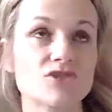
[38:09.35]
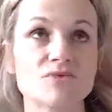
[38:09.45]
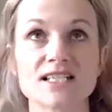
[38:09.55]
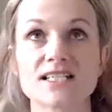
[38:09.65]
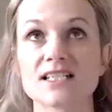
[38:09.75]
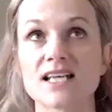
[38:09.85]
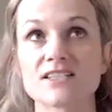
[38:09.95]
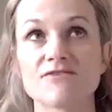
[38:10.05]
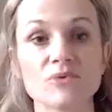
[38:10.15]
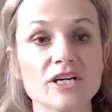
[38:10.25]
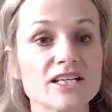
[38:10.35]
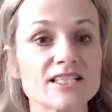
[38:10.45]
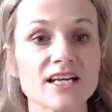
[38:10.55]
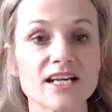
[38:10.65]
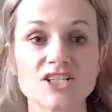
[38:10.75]
She was a successful real
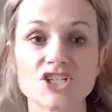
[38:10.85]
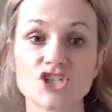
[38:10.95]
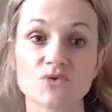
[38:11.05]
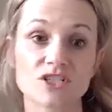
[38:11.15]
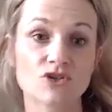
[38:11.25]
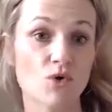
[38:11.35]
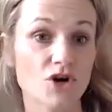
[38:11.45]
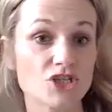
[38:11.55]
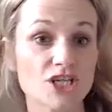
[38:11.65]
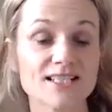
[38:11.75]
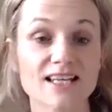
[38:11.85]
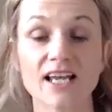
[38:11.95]
estate agent. She was gorgeous.